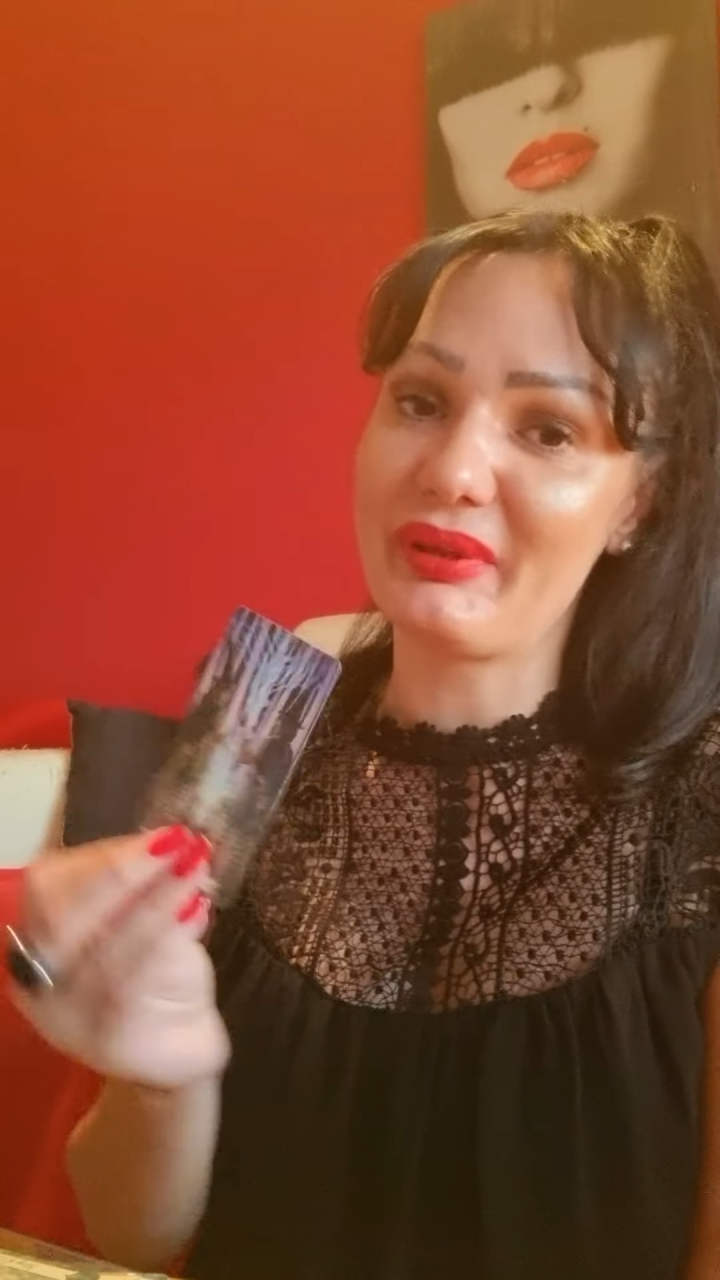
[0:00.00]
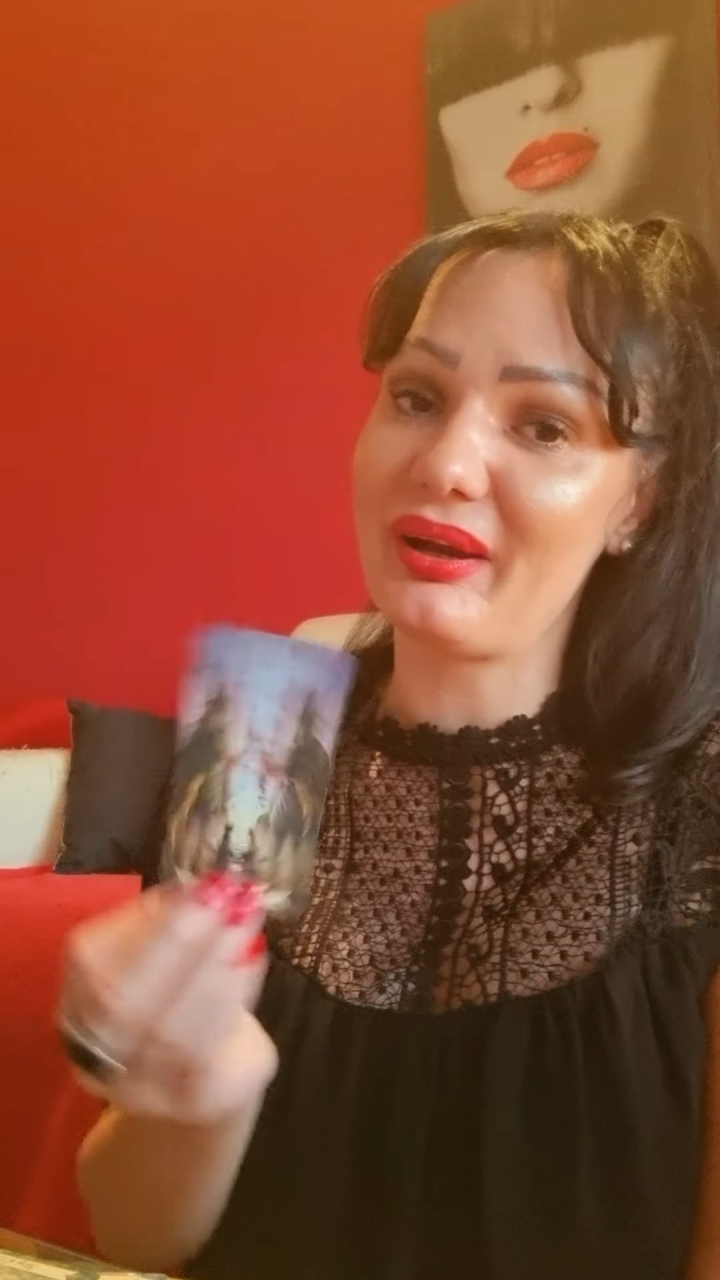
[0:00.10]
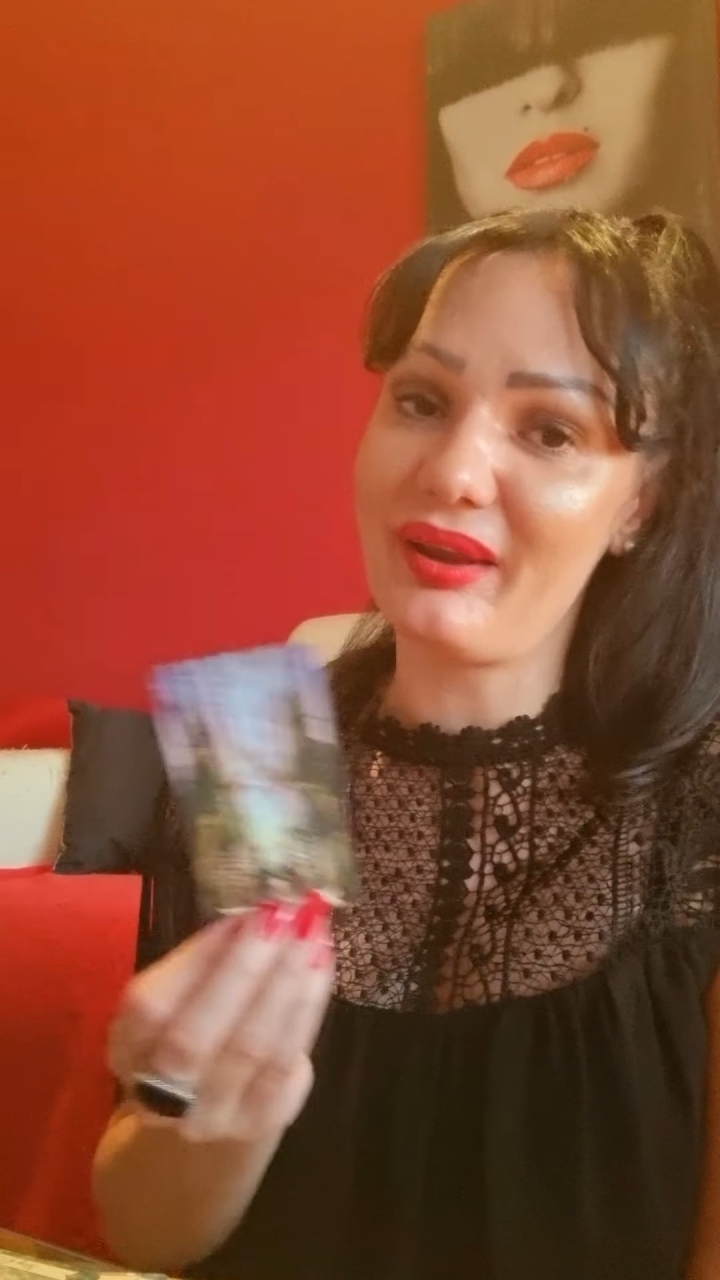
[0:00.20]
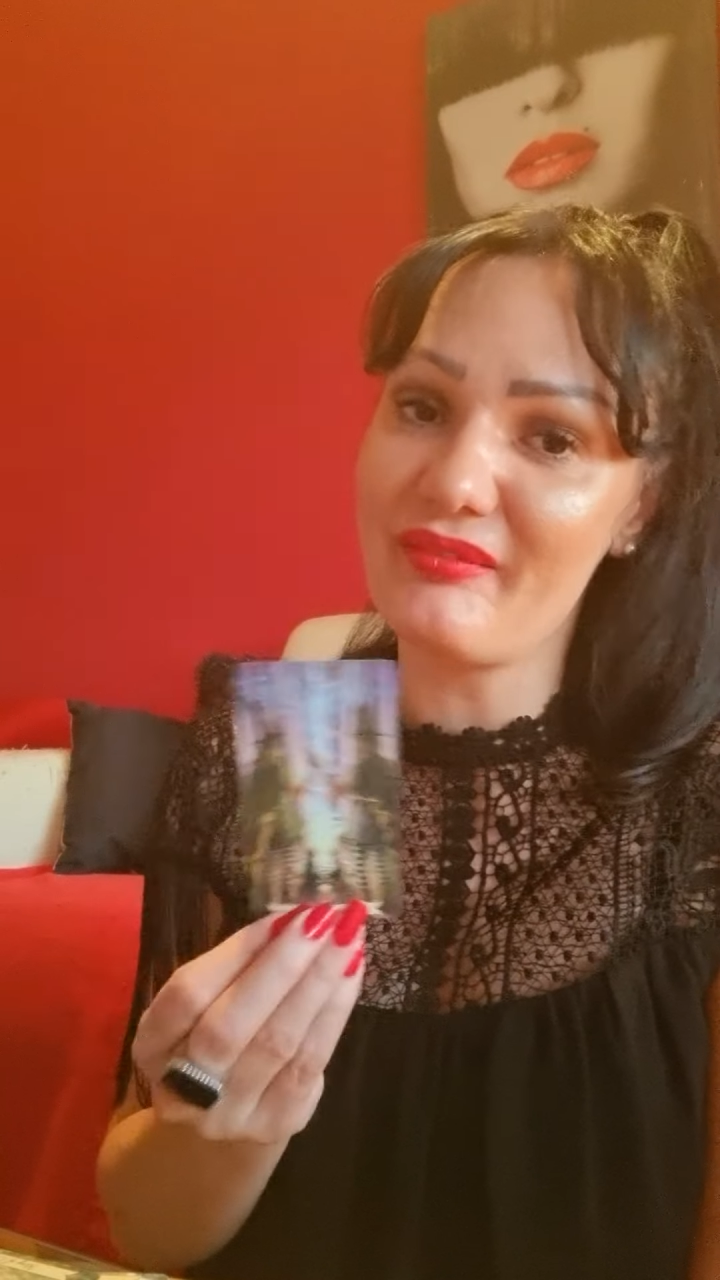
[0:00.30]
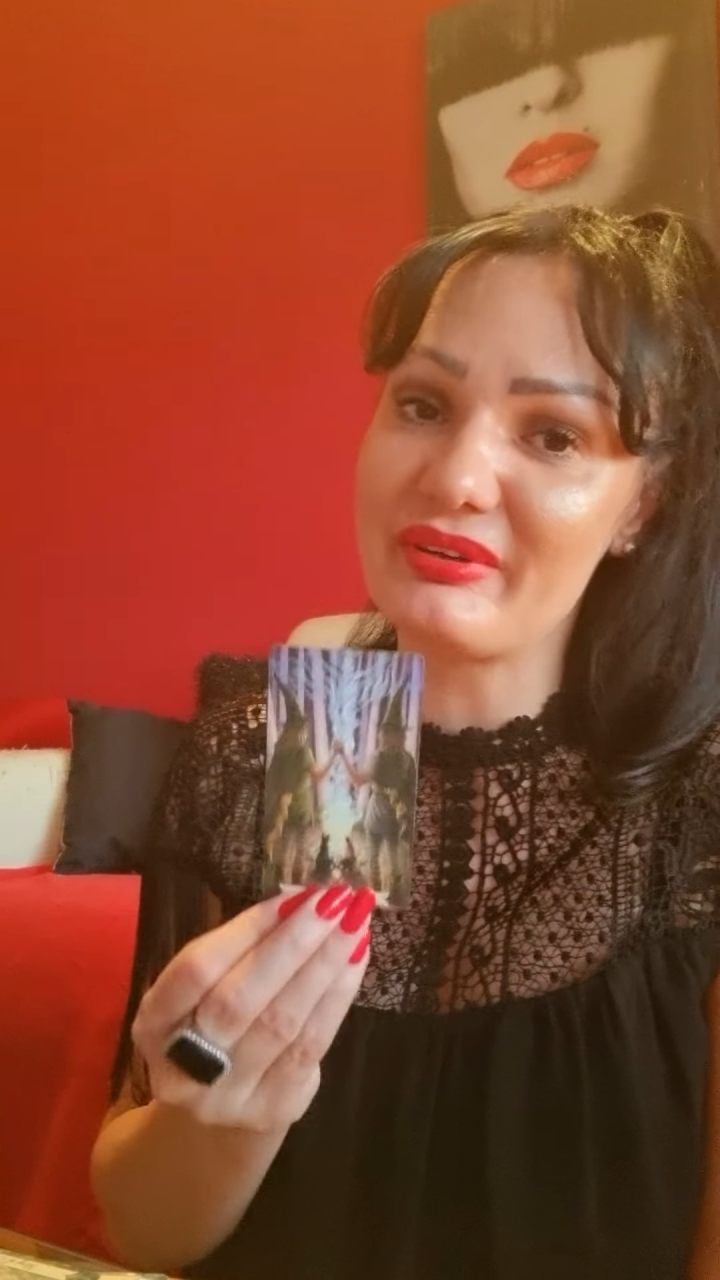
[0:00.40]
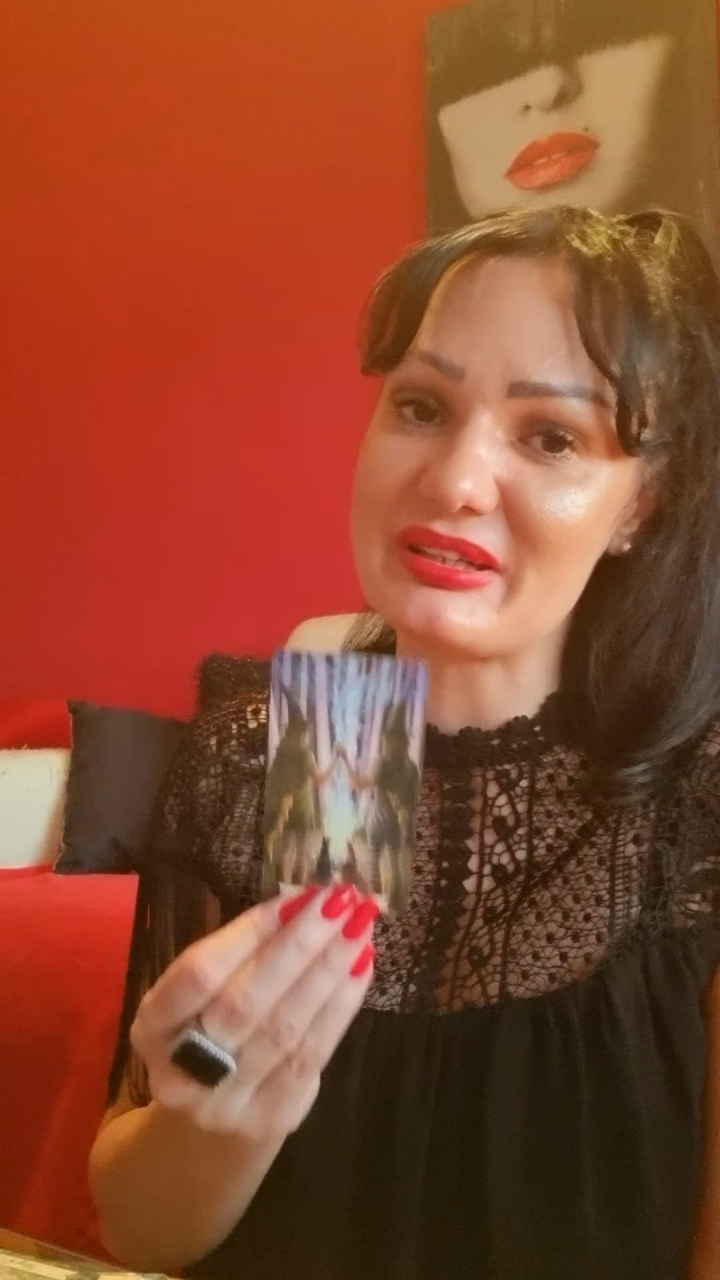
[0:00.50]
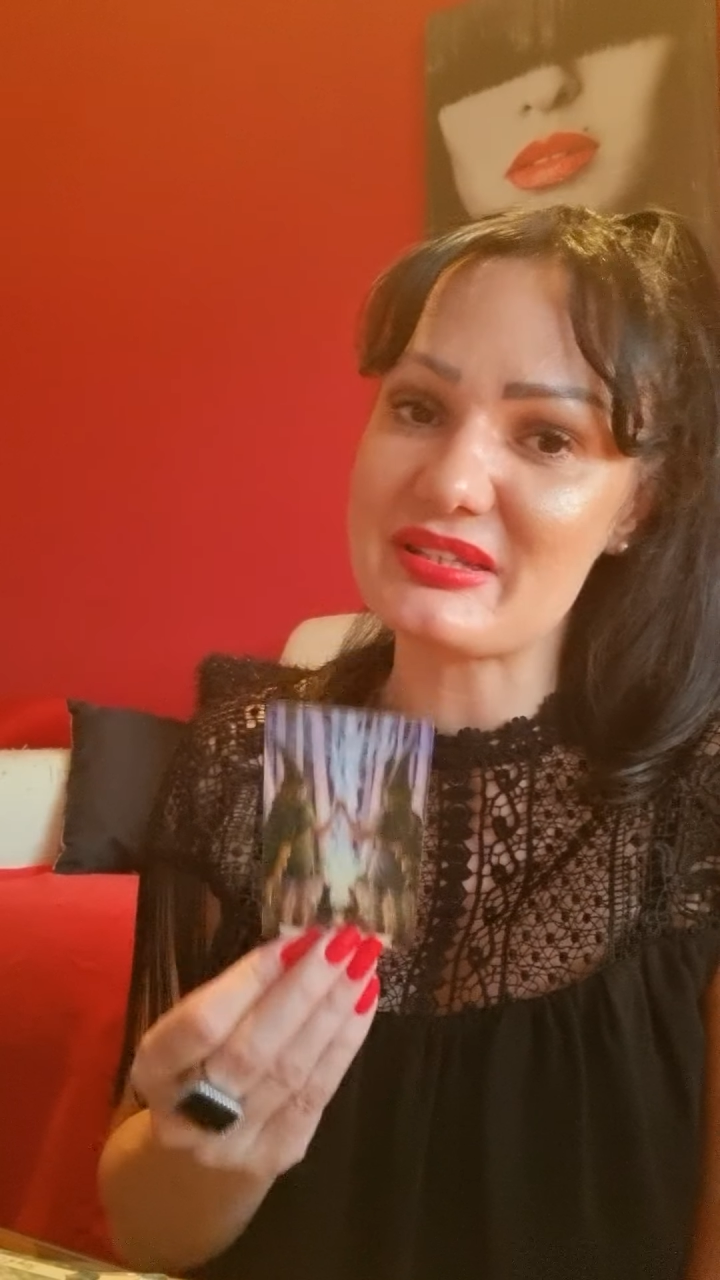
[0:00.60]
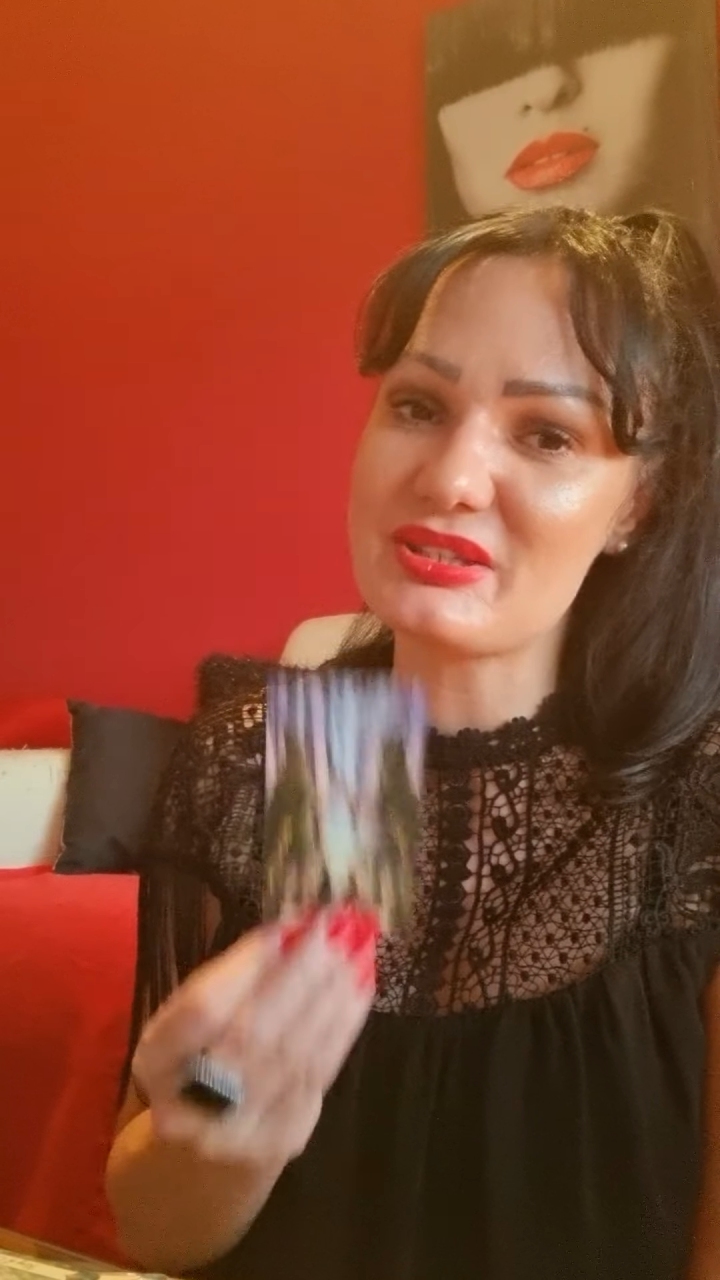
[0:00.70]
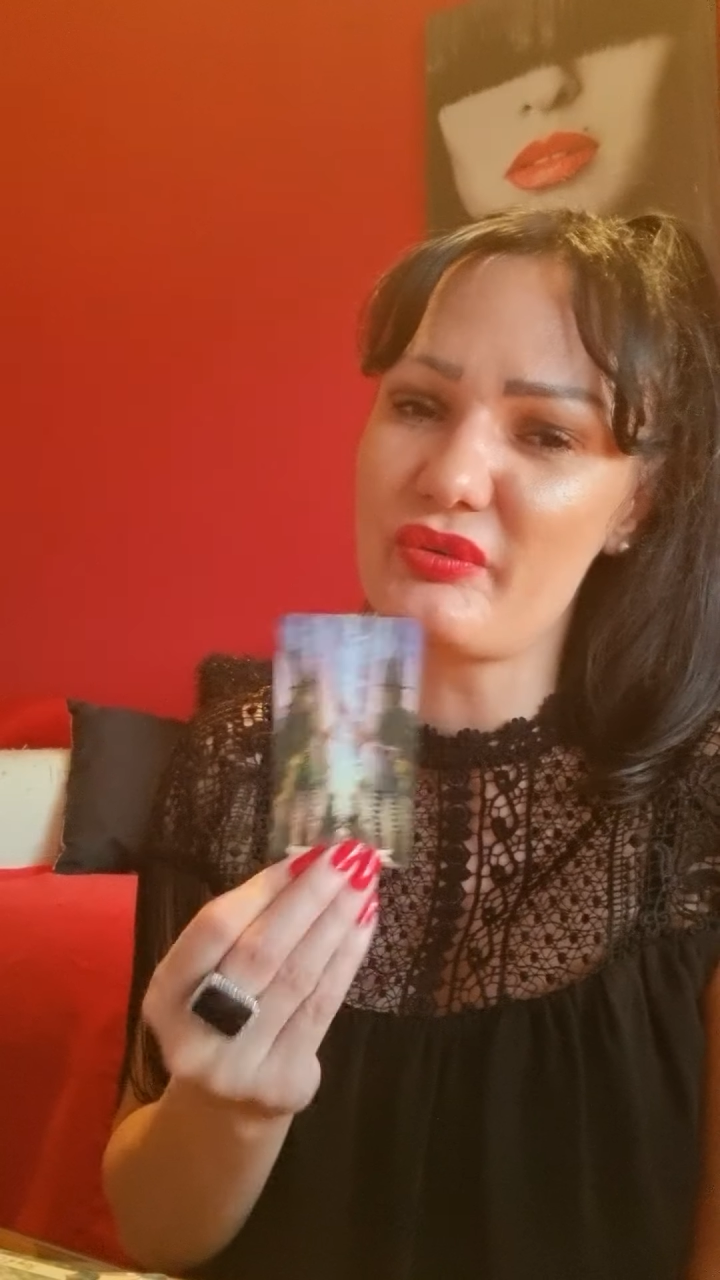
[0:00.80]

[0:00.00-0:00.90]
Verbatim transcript: lovers,